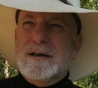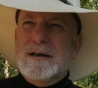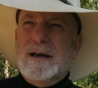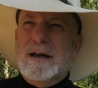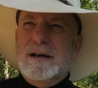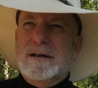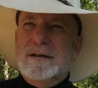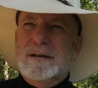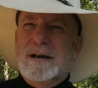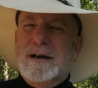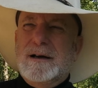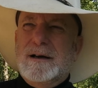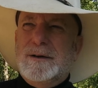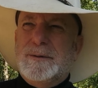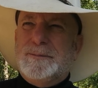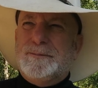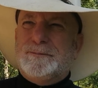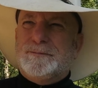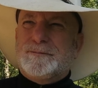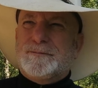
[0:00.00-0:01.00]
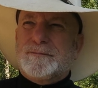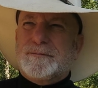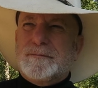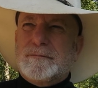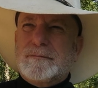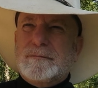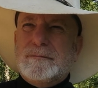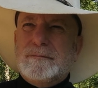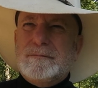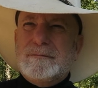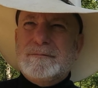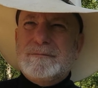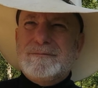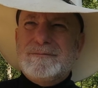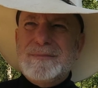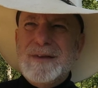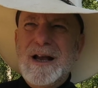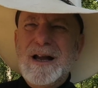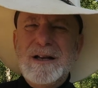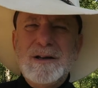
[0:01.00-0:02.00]
And um,
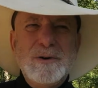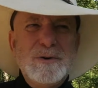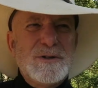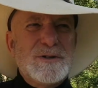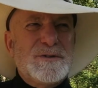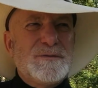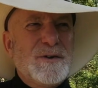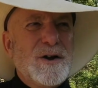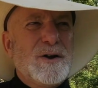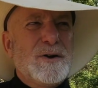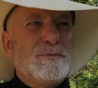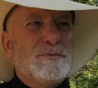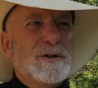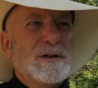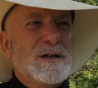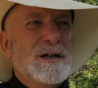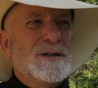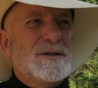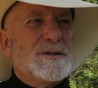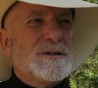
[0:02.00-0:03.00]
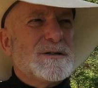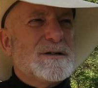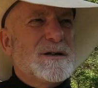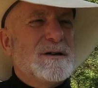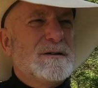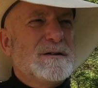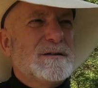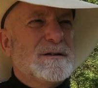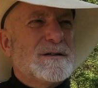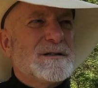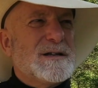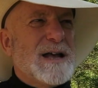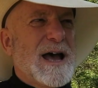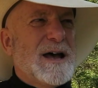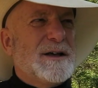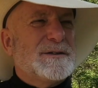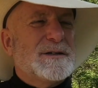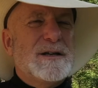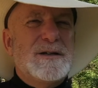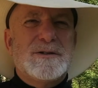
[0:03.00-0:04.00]
I know it's very religious here in the
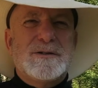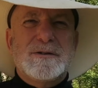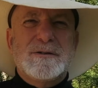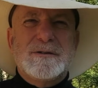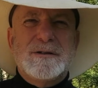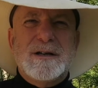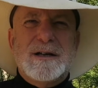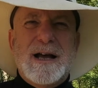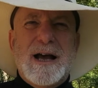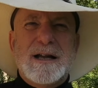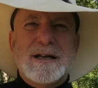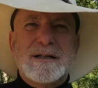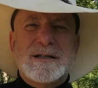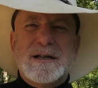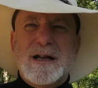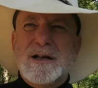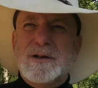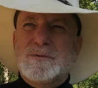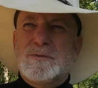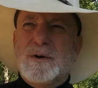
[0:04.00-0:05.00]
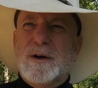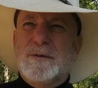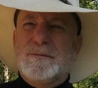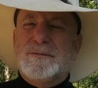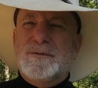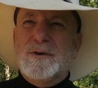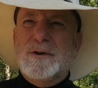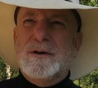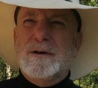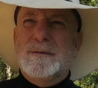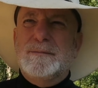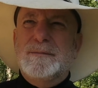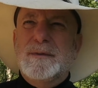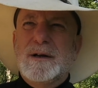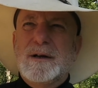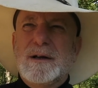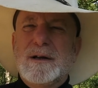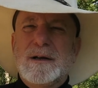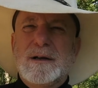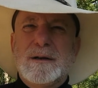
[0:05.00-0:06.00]
southeastern United States where I'm from.
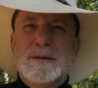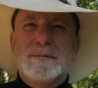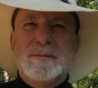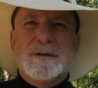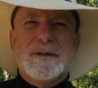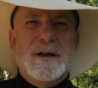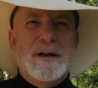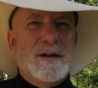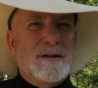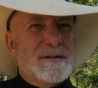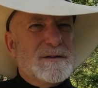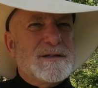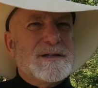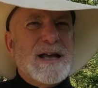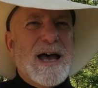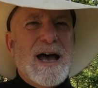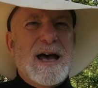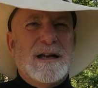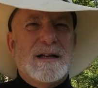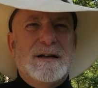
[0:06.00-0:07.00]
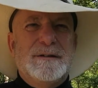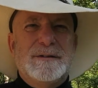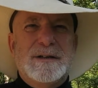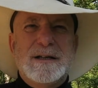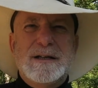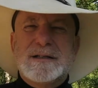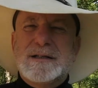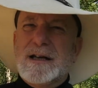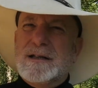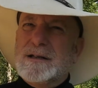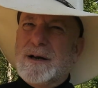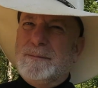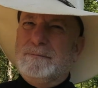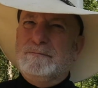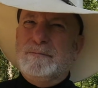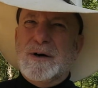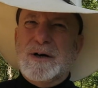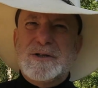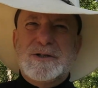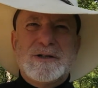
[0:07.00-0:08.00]
But the other side of it is there's a
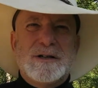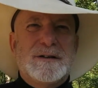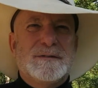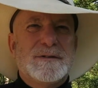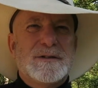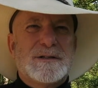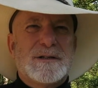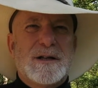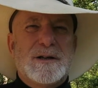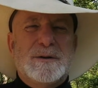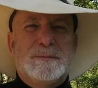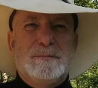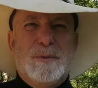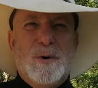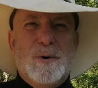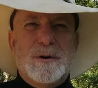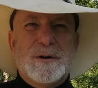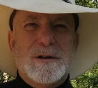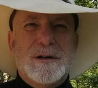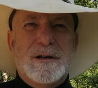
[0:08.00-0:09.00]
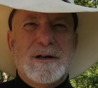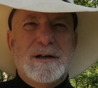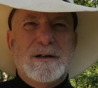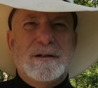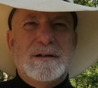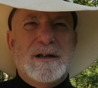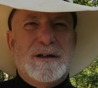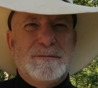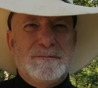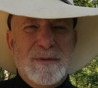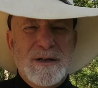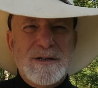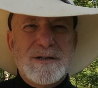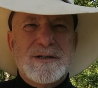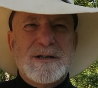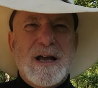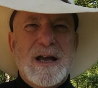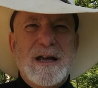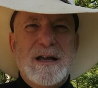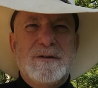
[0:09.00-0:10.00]
bunch of us that are born again, that have been
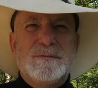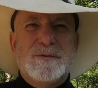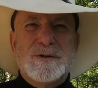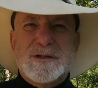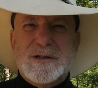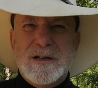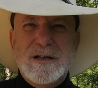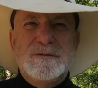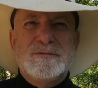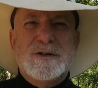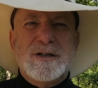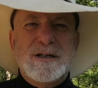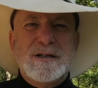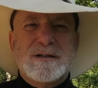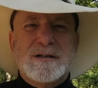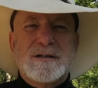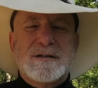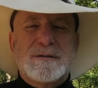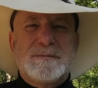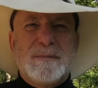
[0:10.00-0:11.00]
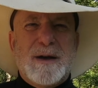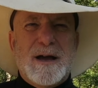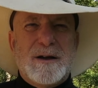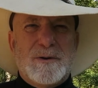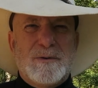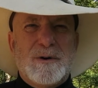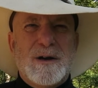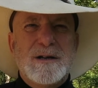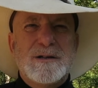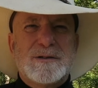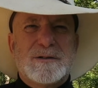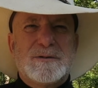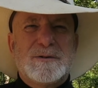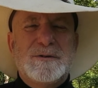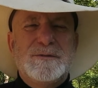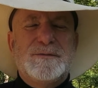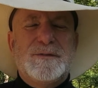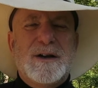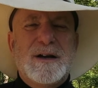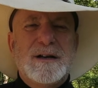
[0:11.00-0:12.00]
saved, received Jesus by grace
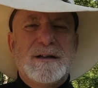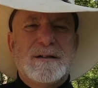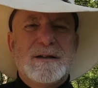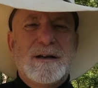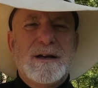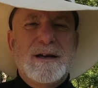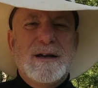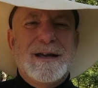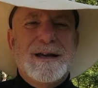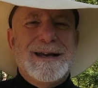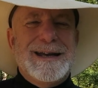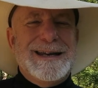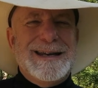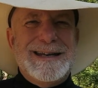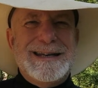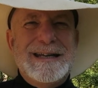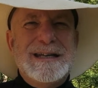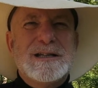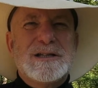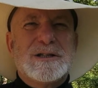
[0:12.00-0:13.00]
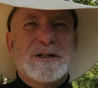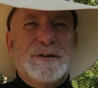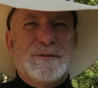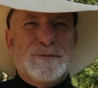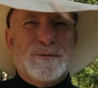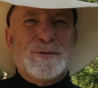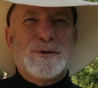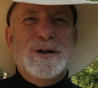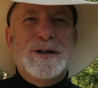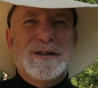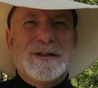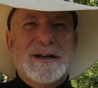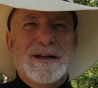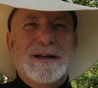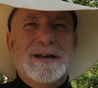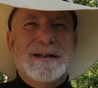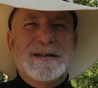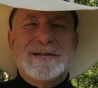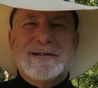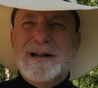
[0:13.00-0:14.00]
through faith. And it is the free
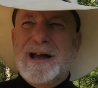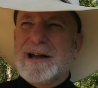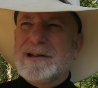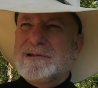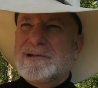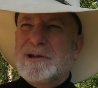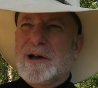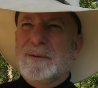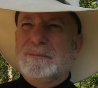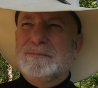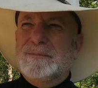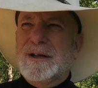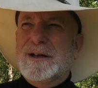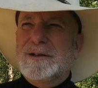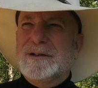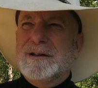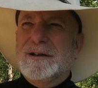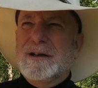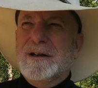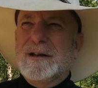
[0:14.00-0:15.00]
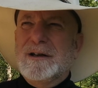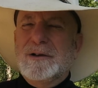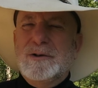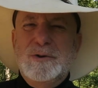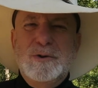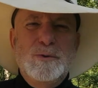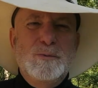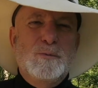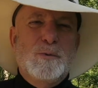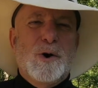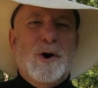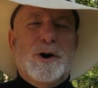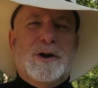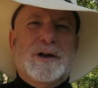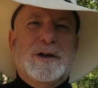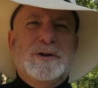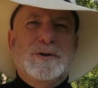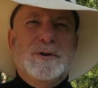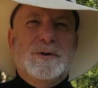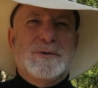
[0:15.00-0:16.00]
thing. It's not something that you
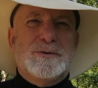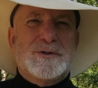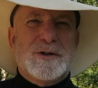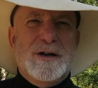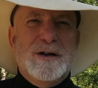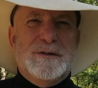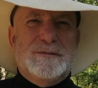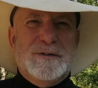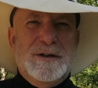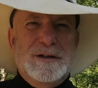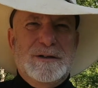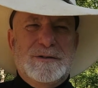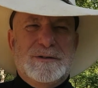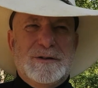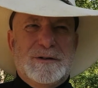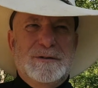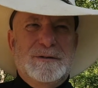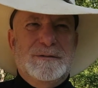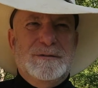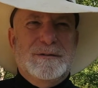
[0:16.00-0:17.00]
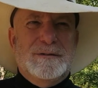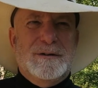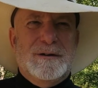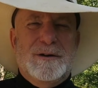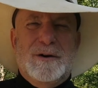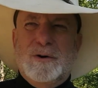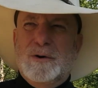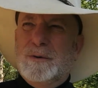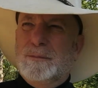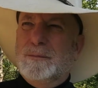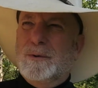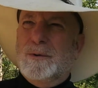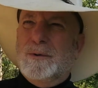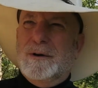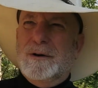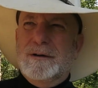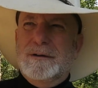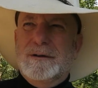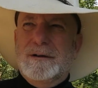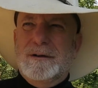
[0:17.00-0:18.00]
working yourself into. Oh
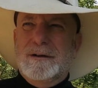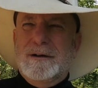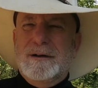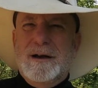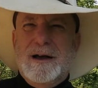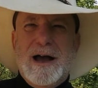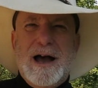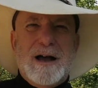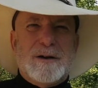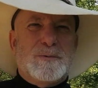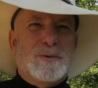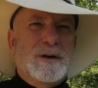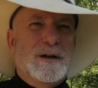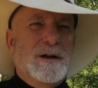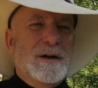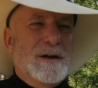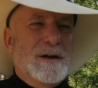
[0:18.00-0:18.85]
boy. I quit.